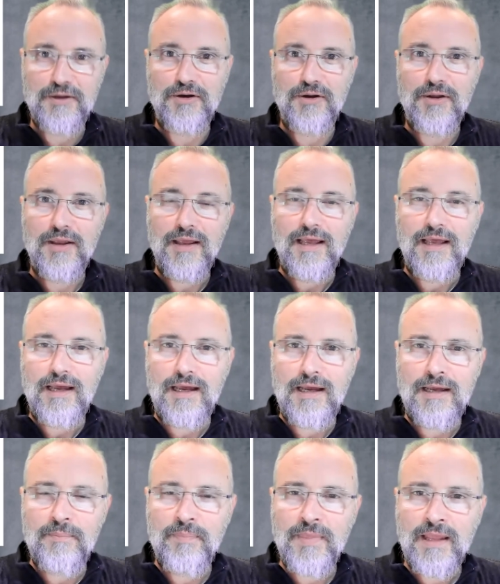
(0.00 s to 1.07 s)
You know,
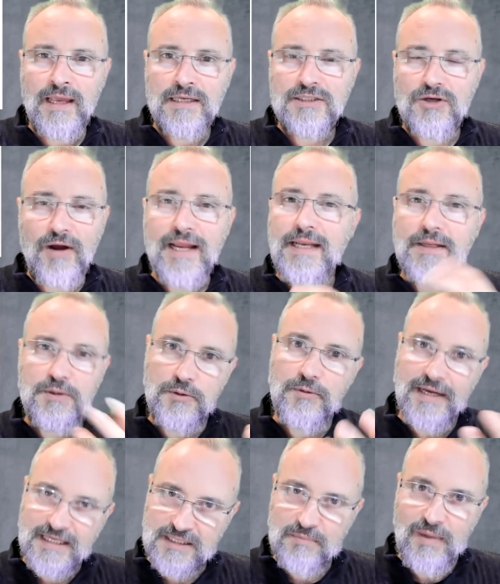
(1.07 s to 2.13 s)
um, so I need
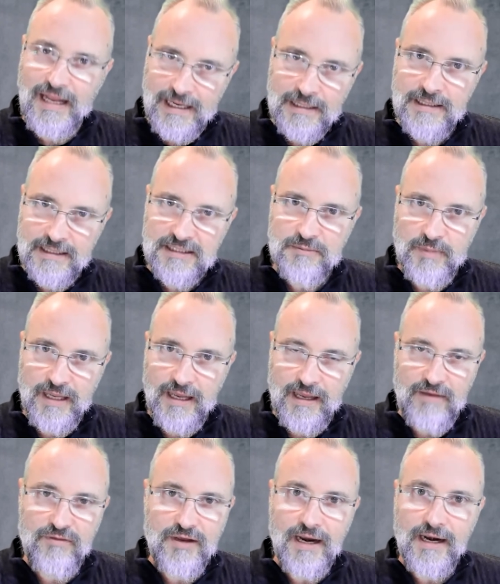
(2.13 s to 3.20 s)
to explain this
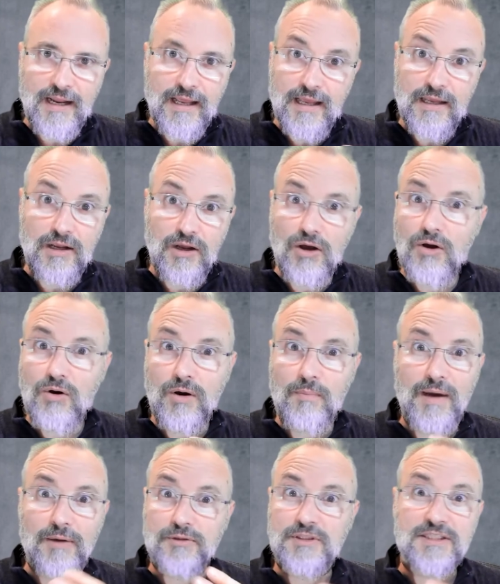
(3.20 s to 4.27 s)
behavior, and I can go
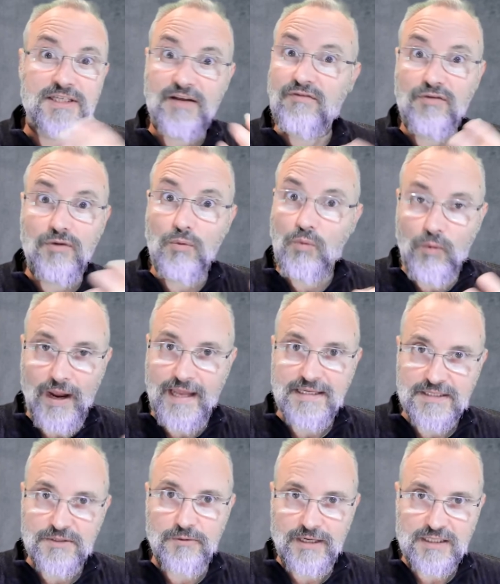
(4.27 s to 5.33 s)
about several
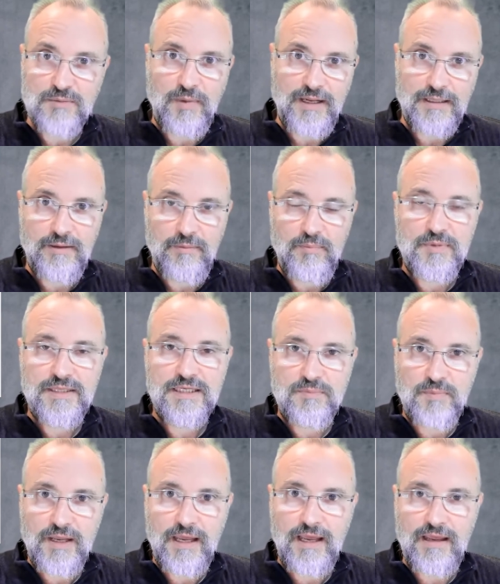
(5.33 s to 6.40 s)
ways to explain the,
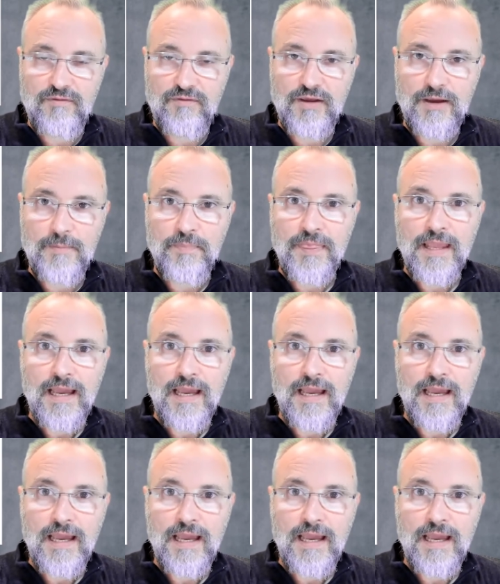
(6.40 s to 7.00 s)
this behavior.